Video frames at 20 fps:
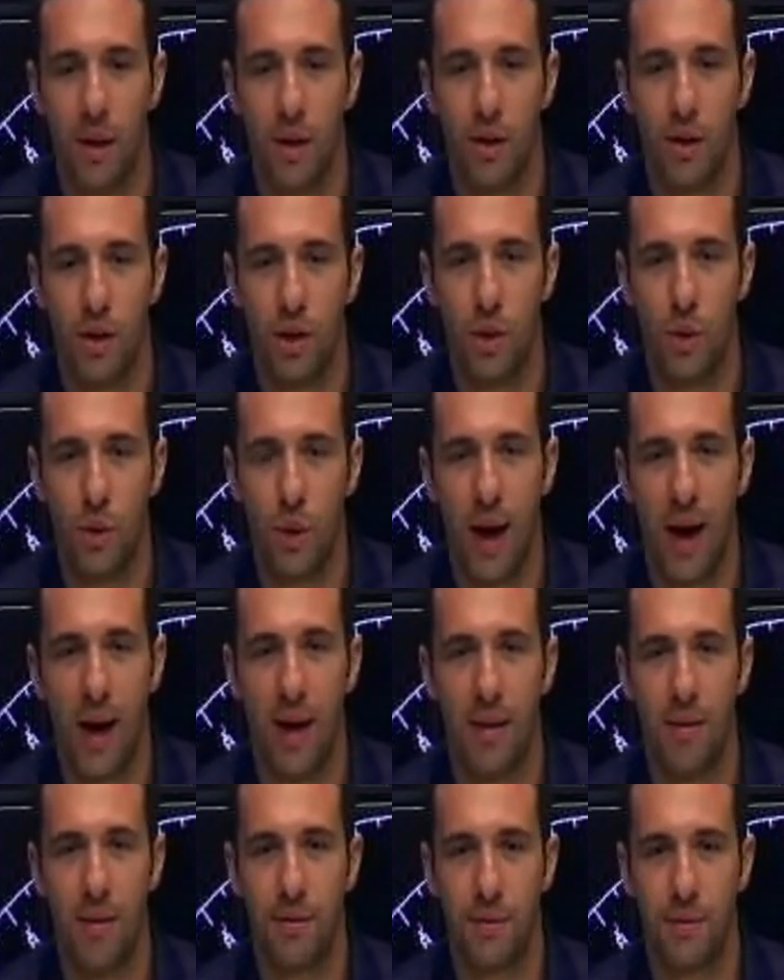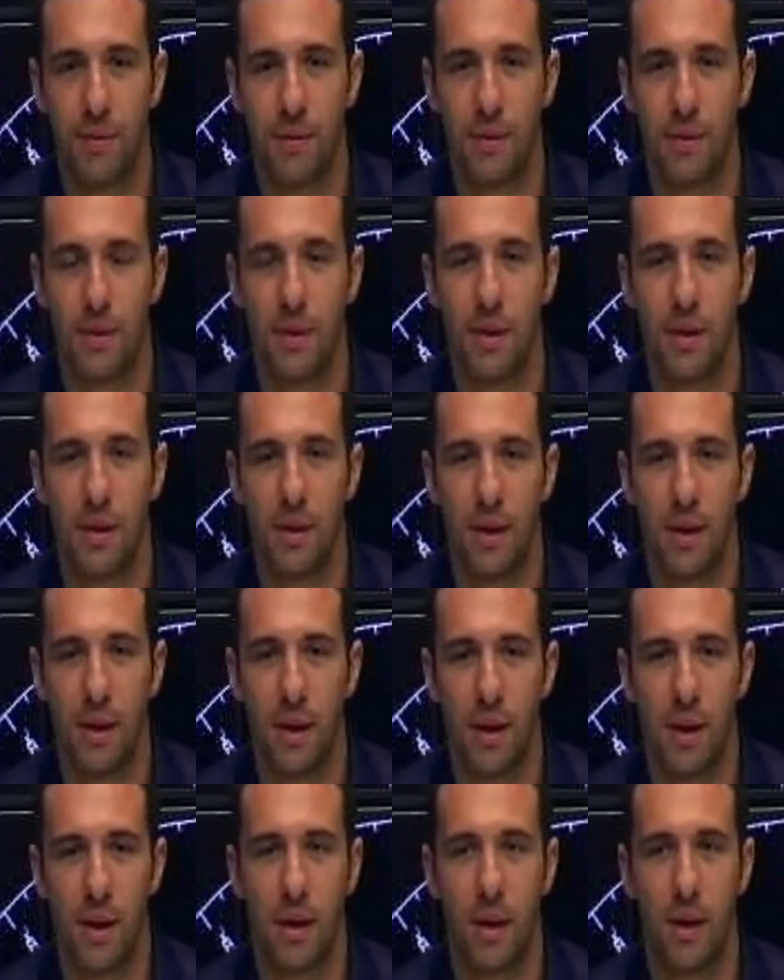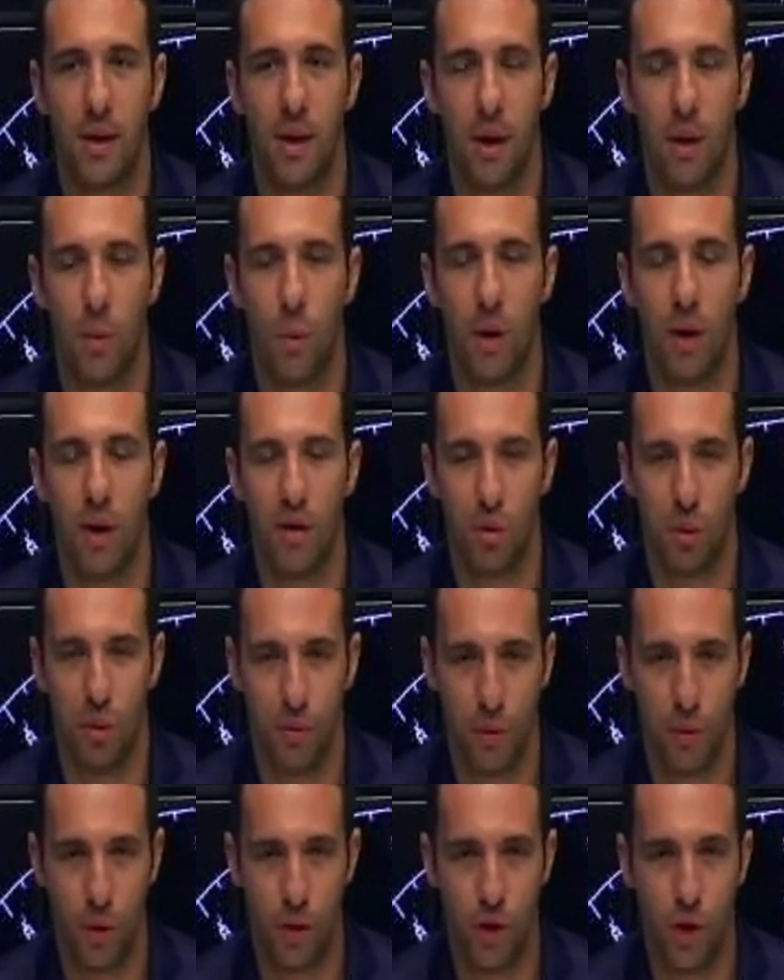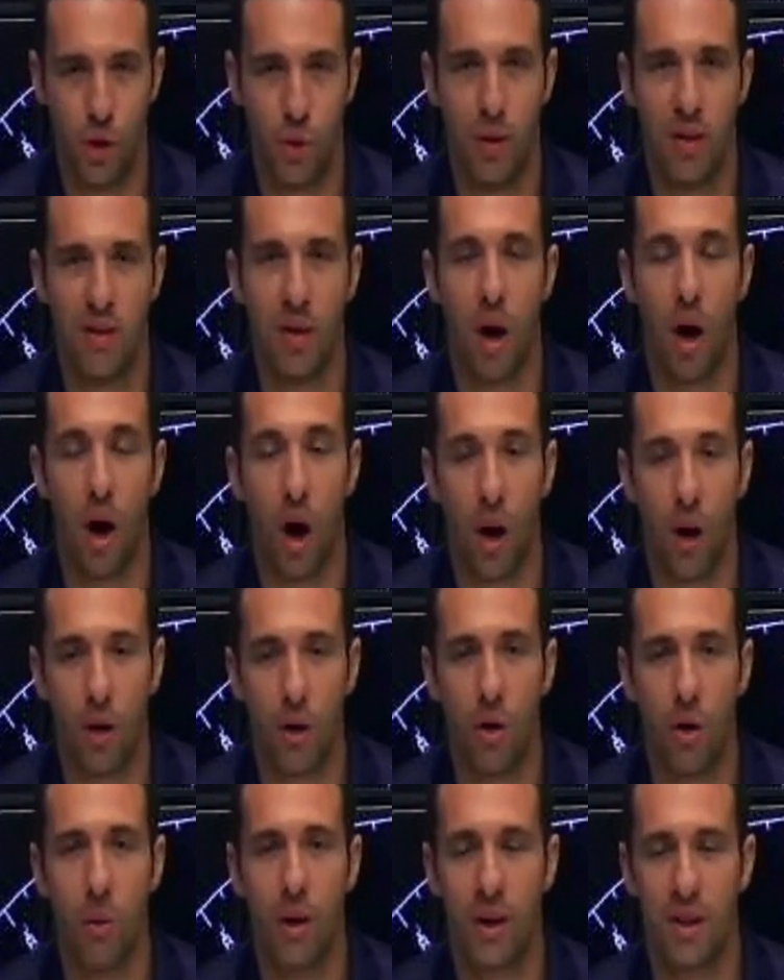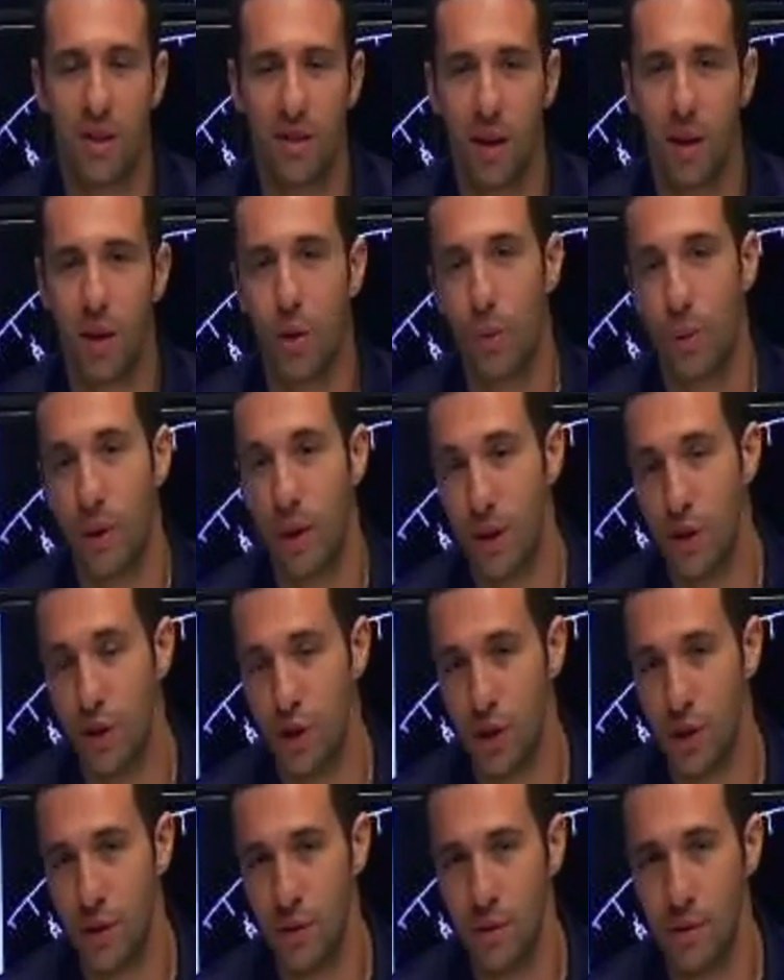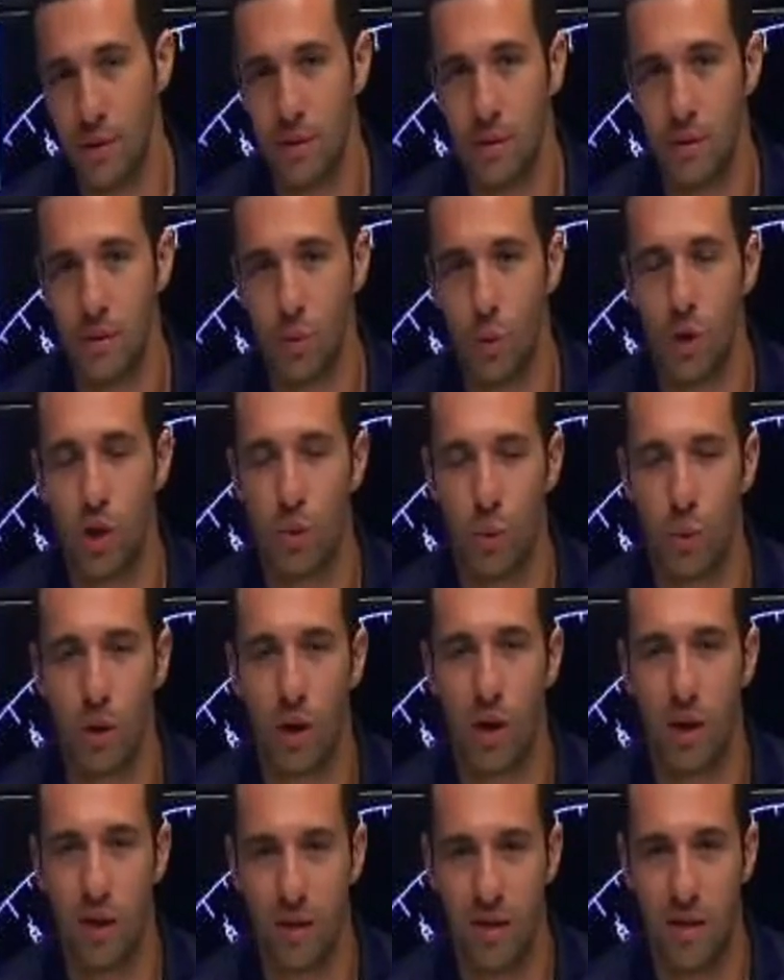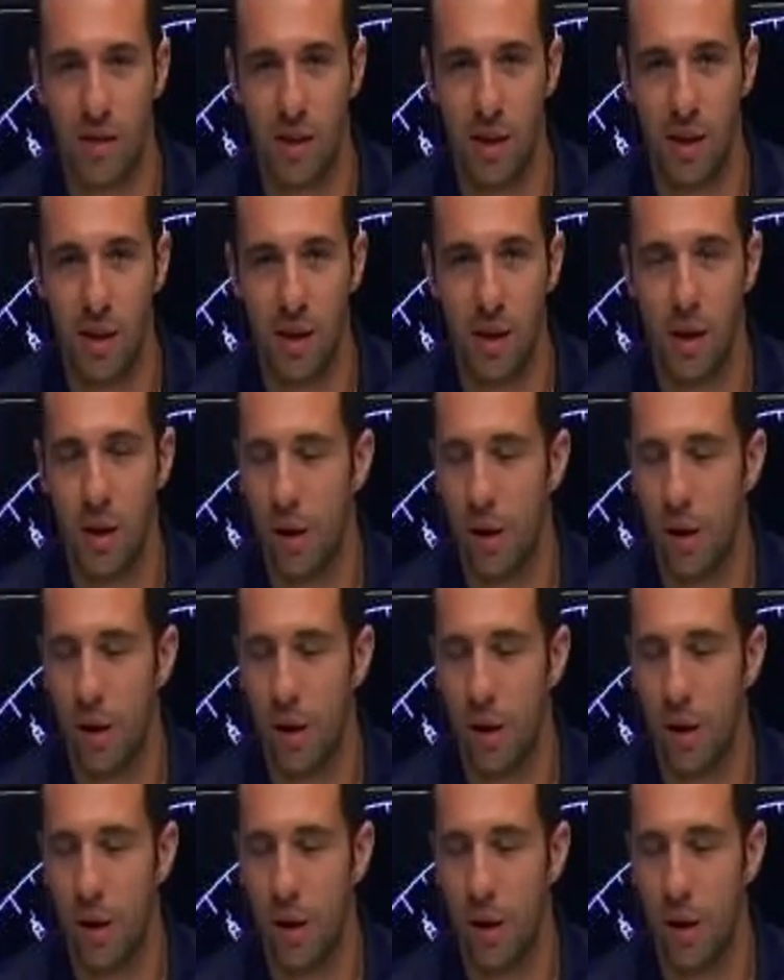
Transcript: you have uh, what is referred to as auto acceleration, which we're going to see.